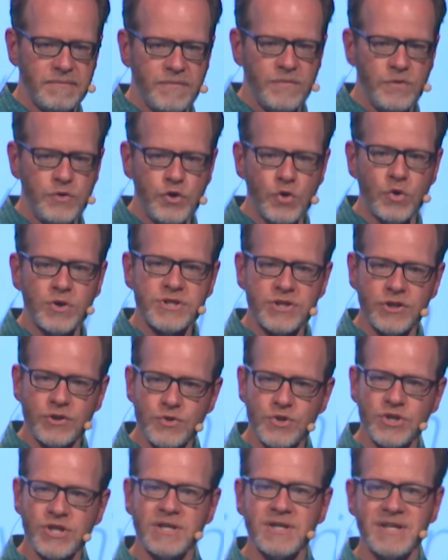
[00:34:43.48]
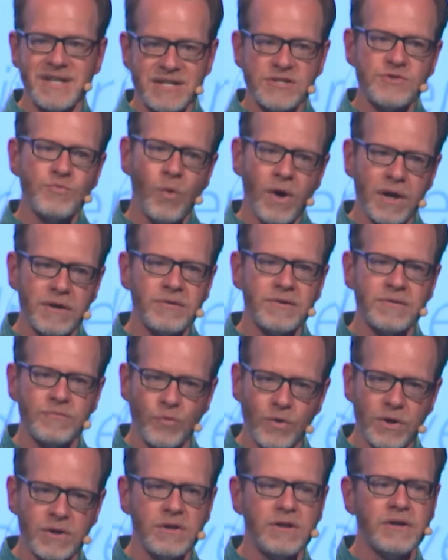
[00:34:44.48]
Your solution is one that
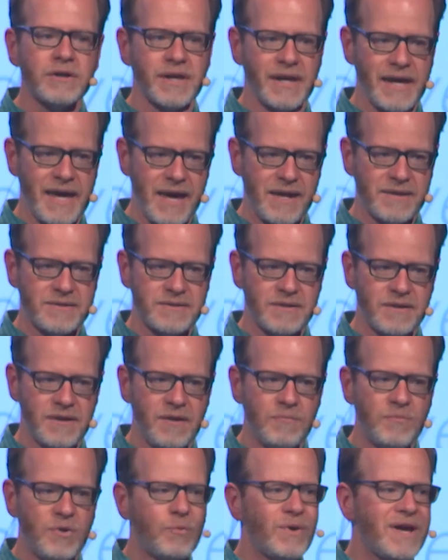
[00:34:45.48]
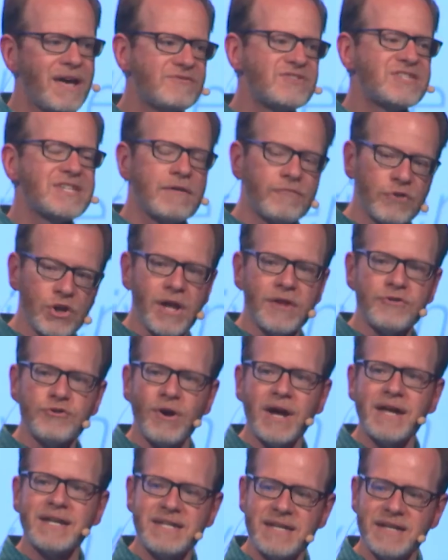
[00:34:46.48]
we're looking at, but we have several other
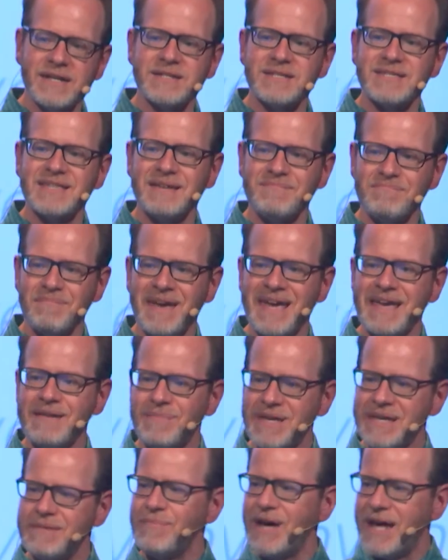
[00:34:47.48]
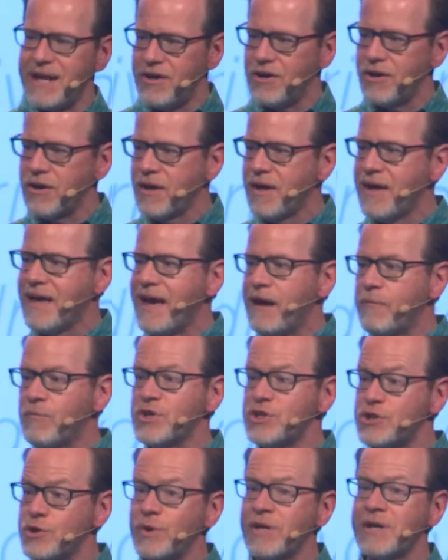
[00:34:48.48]
ideas that may be better, and we're
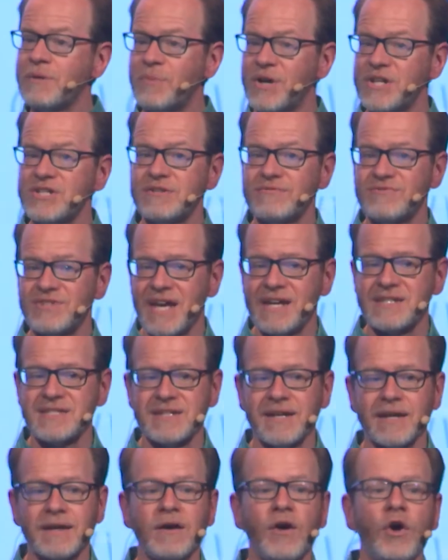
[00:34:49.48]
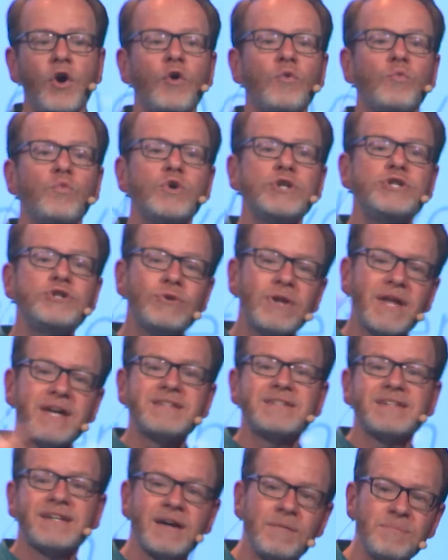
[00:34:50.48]
doing a bunch of testing. Would you like
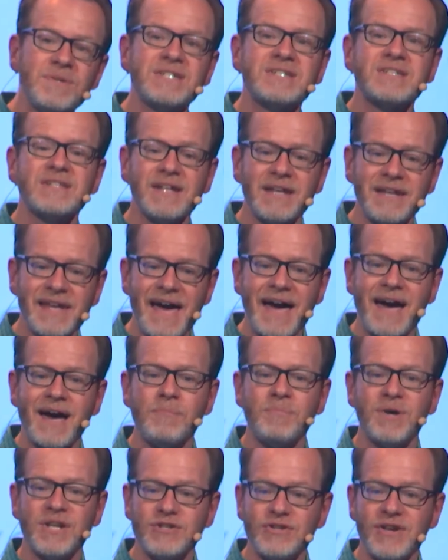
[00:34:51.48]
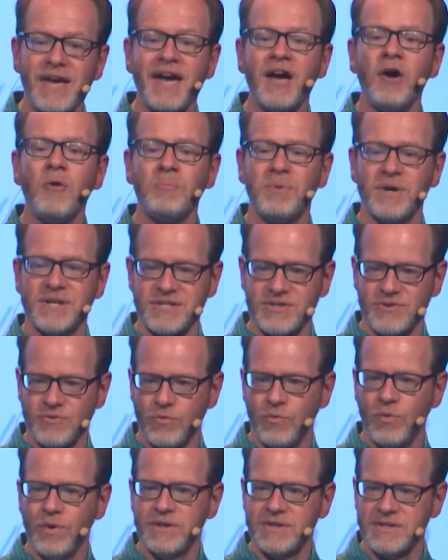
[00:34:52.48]
to come into the lab and help us
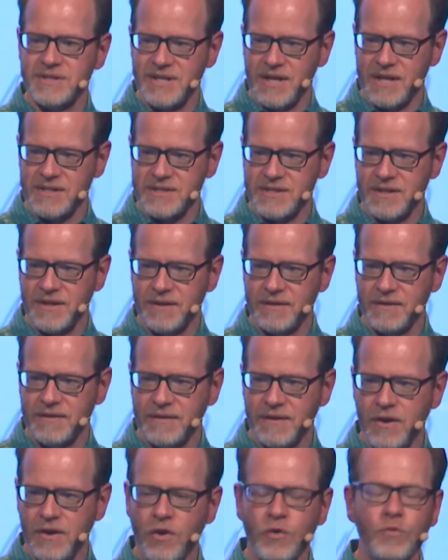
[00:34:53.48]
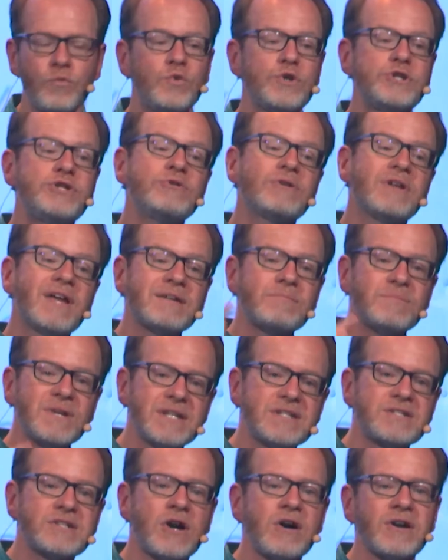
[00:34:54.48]
with the testing? Would you like me to
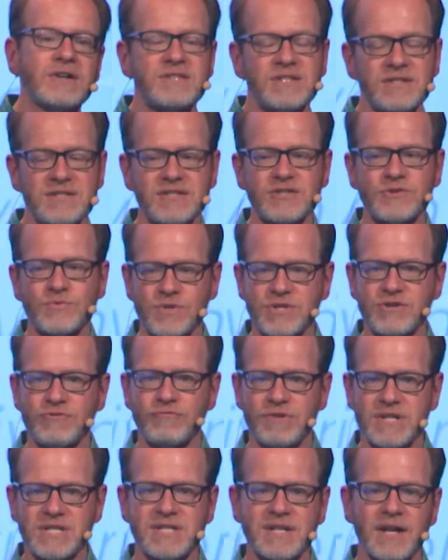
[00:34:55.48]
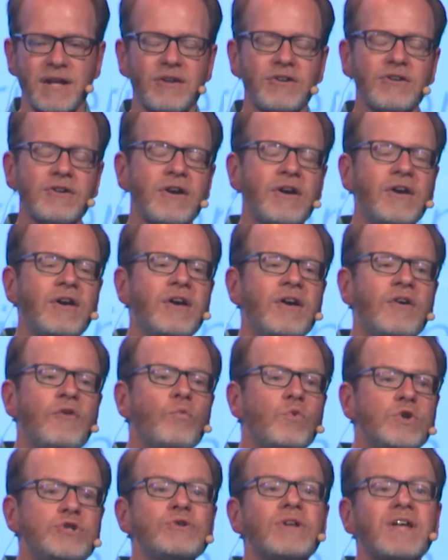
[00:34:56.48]
talk, since this was a reseller,
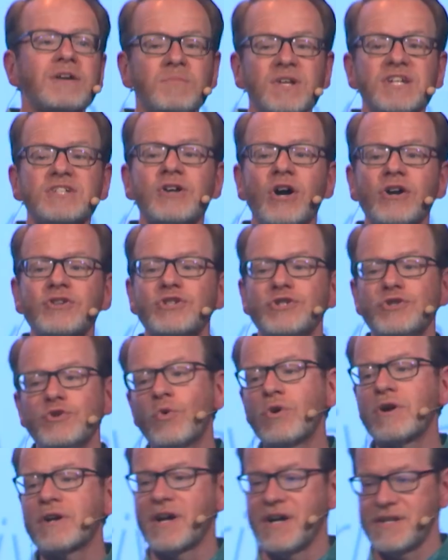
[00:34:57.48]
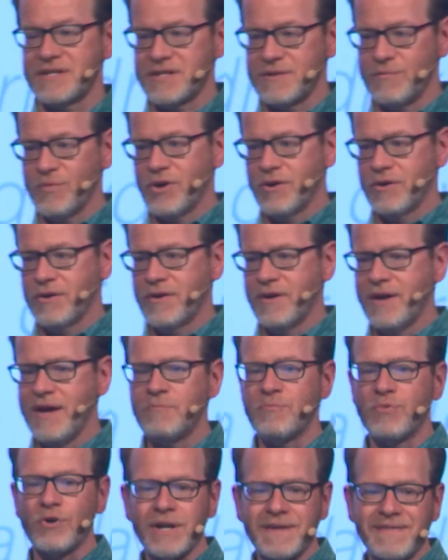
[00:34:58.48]
would you like me to talk to your customer and
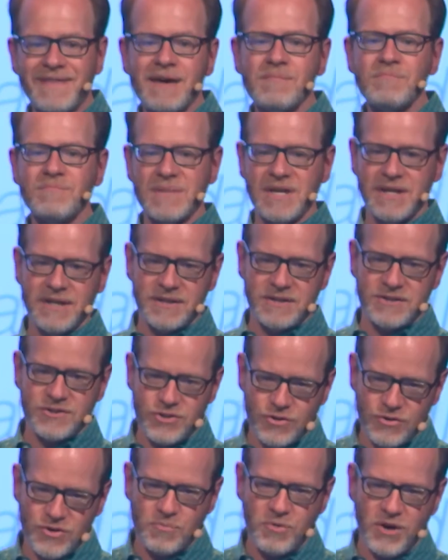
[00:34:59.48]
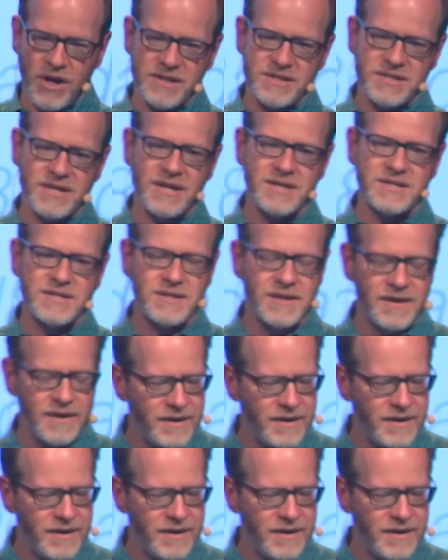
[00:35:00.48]
bring them into the process?